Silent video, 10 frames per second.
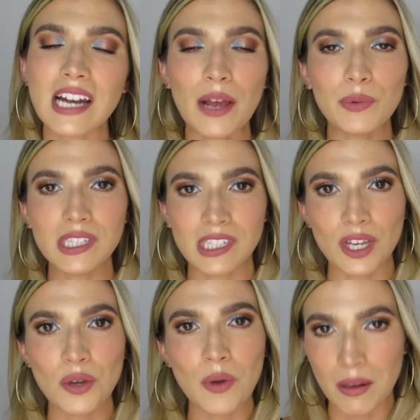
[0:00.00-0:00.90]
and I will see
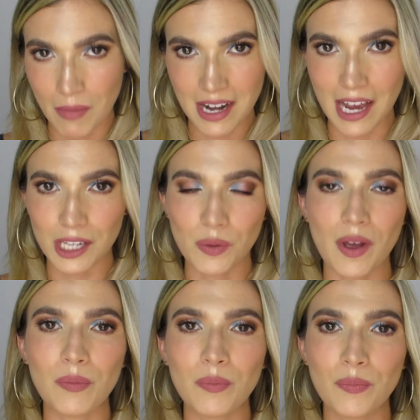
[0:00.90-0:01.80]
you in my next
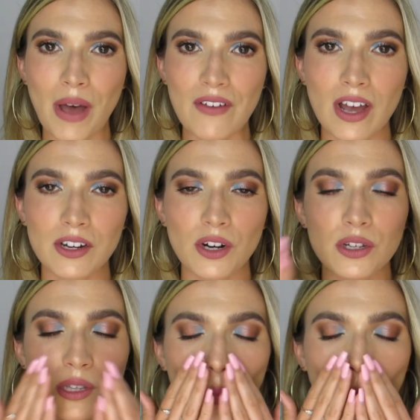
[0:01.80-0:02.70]
one. Bye, Finders.